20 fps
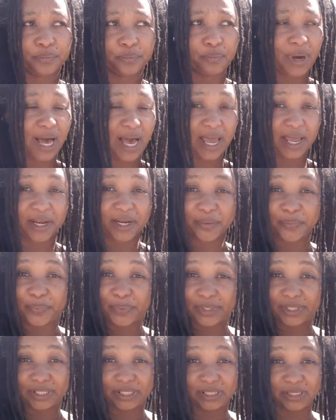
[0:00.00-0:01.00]

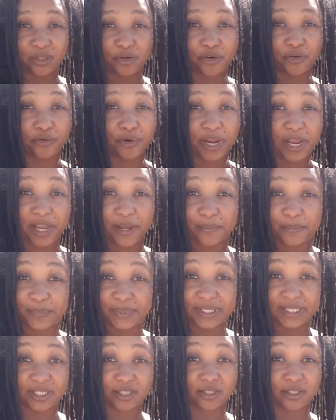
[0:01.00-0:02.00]
Pineapple,
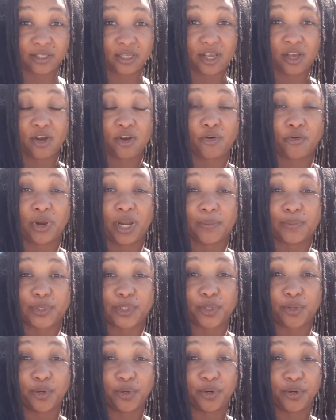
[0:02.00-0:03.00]
grapes.
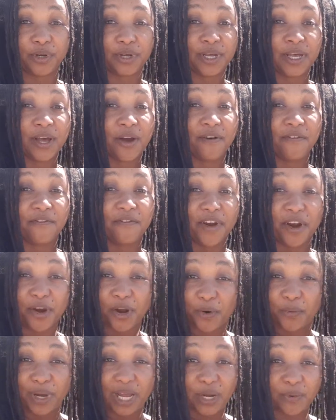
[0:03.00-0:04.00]
Grapes go
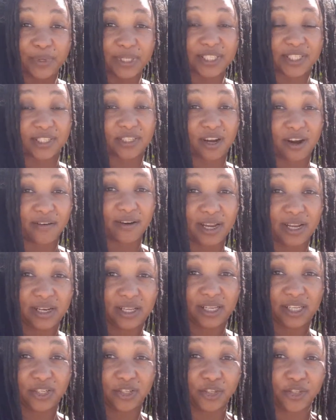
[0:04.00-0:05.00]
very well with sorrel
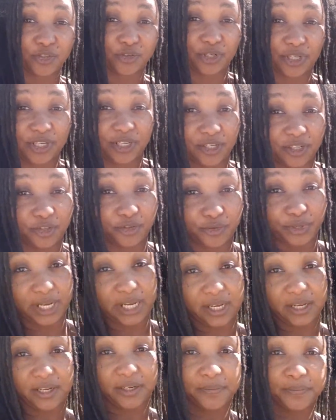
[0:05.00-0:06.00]
in the in the
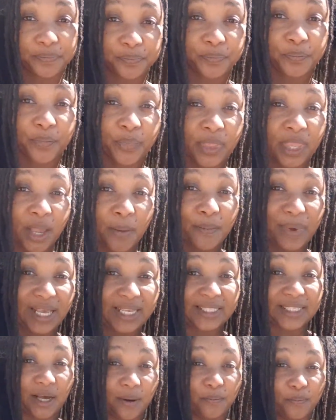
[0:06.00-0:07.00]
drink.
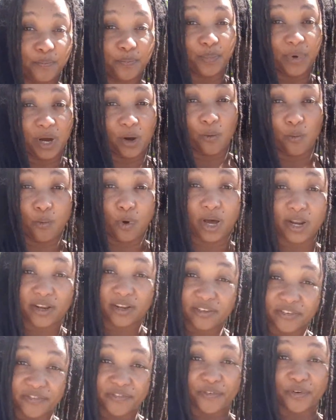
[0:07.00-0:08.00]
Makes a, a
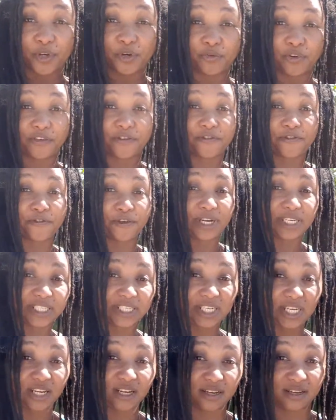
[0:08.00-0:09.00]
wonderful,
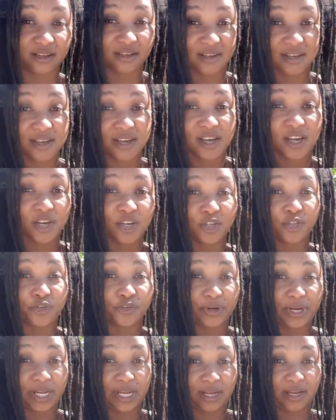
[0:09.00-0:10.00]
refreshing
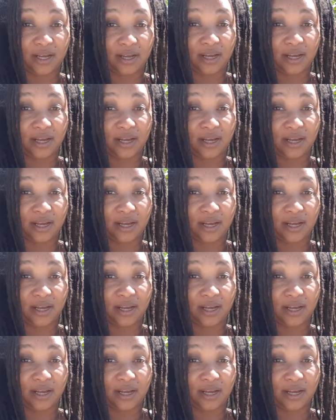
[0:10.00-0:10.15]
drink.